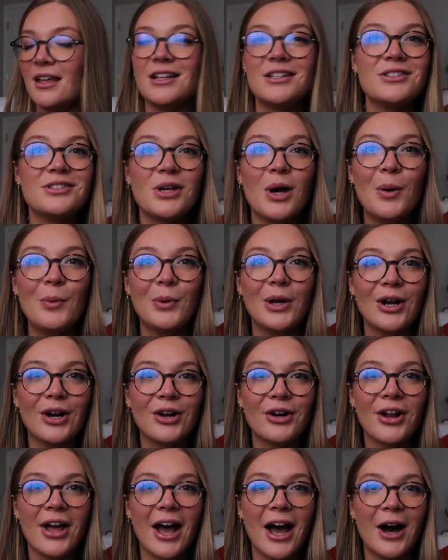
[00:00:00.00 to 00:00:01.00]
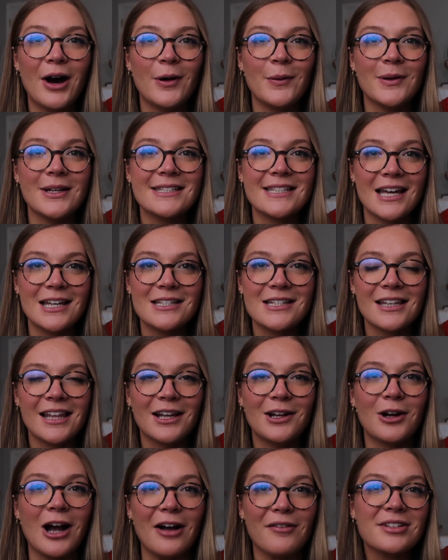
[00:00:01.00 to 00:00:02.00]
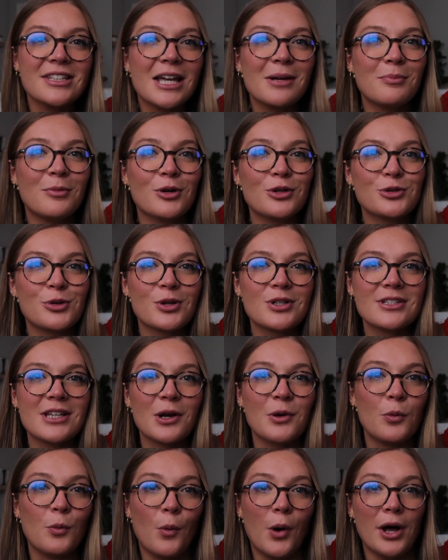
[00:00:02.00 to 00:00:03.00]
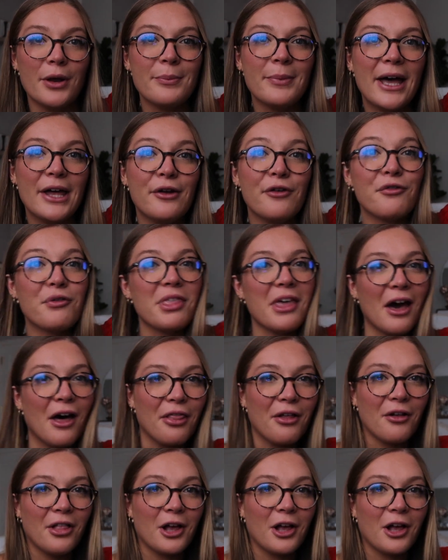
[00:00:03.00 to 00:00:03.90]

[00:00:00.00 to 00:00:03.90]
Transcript: It's so weird how we tend to like gravitate more towards like one pen over the other.